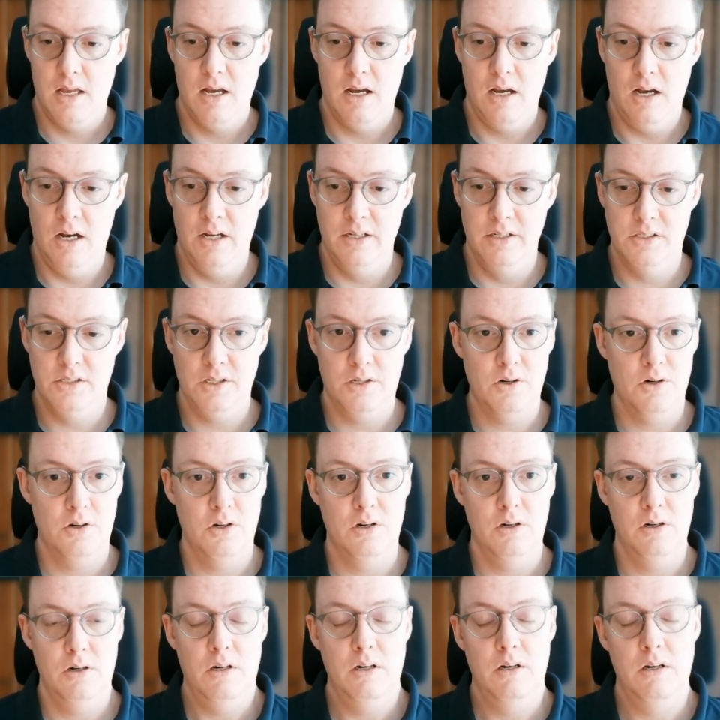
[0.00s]

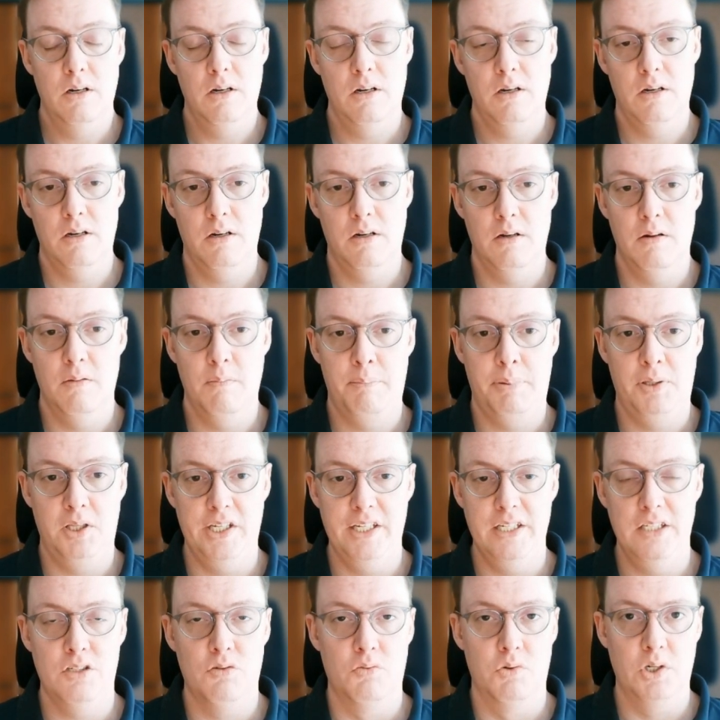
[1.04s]
Unzicker
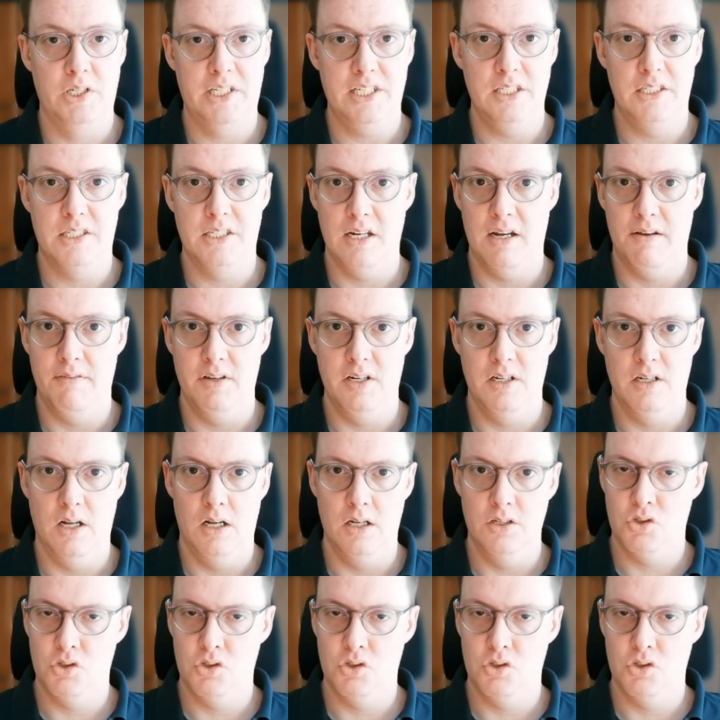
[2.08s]
plays rook e7,